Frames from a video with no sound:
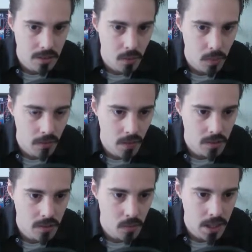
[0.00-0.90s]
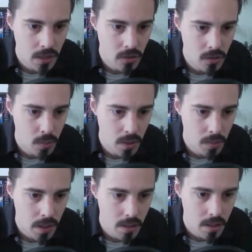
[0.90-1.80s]
So we're faster, we hit super
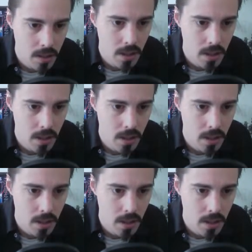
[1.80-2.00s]
duper hard.